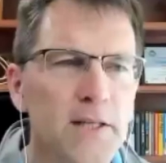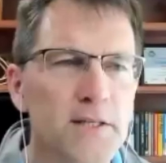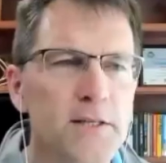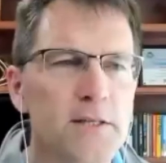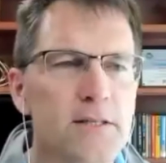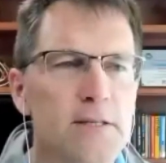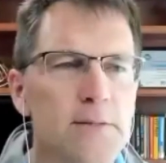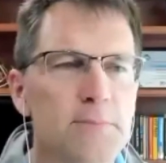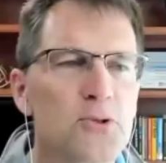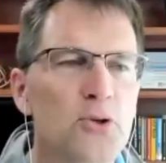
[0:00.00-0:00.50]

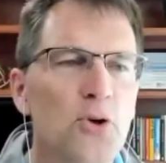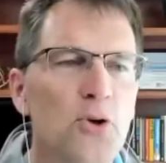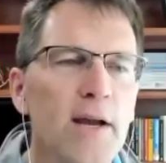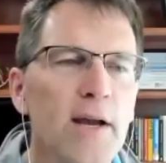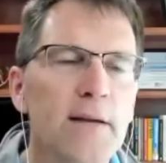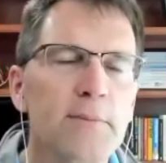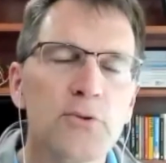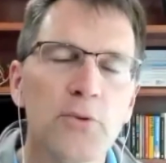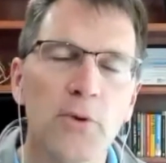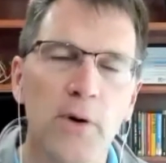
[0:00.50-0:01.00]
to
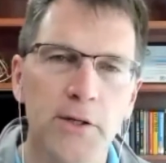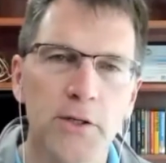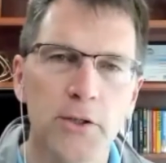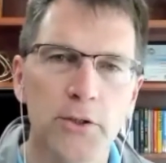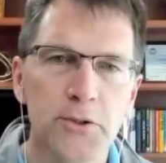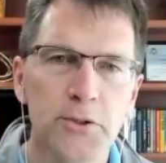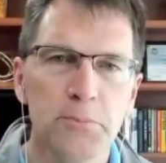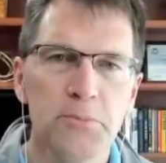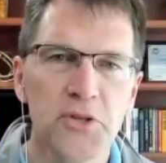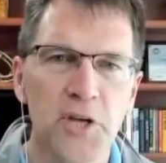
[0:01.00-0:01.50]
subscribe to our
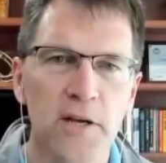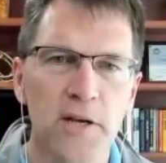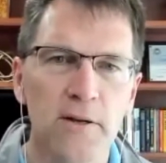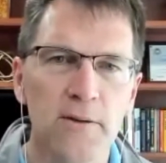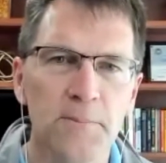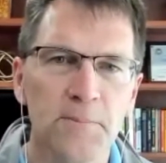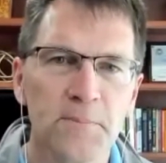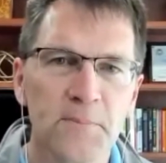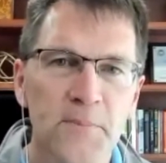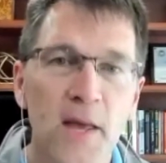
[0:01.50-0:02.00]
YouTube channel.